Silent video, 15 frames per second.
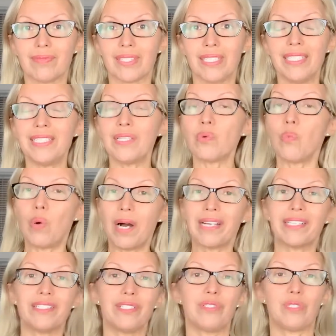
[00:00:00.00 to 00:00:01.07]
And then why
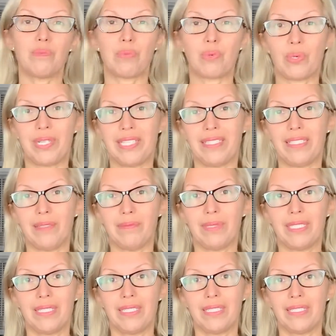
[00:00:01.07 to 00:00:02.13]
are you supporting them?
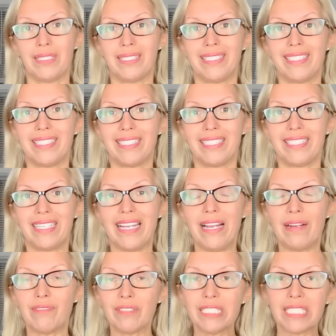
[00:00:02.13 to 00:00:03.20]

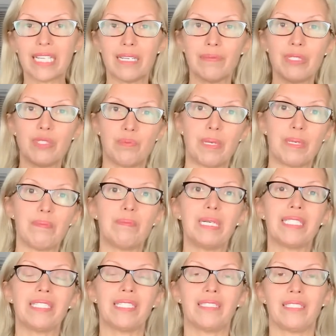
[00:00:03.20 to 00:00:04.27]
Every time you spend
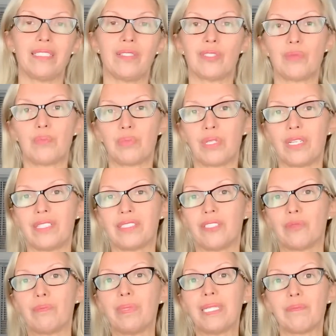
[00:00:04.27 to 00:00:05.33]
money on a yoga product,
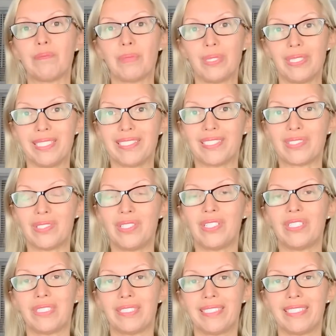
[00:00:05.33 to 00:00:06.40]
you're being
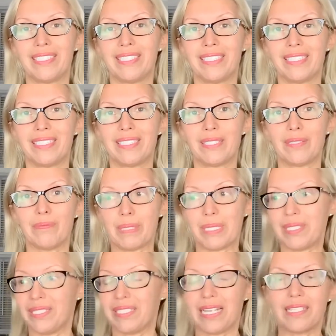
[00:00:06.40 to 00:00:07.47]
political,
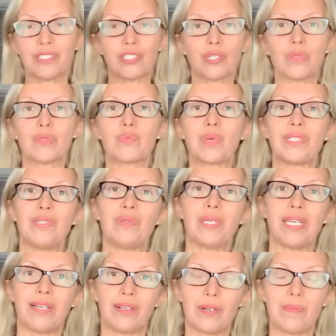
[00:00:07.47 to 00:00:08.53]
because that shows what you
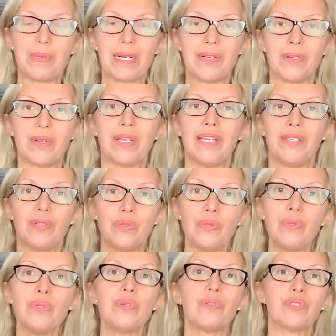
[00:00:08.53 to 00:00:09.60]
care about and
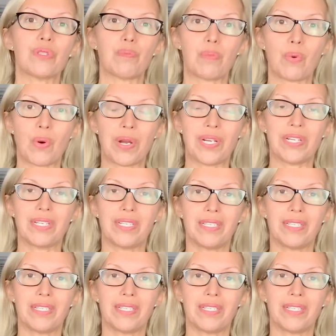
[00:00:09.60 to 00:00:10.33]
who you support.